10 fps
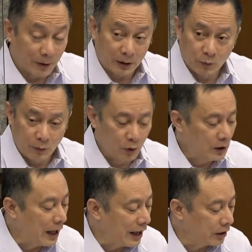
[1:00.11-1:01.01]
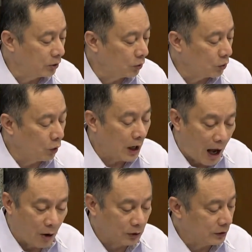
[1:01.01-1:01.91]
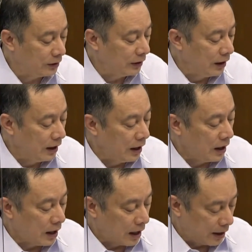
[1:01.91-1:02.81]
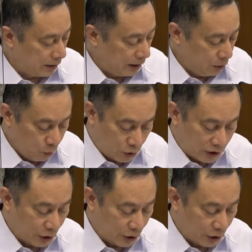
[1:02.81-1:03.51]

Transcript: But we would like to call out the news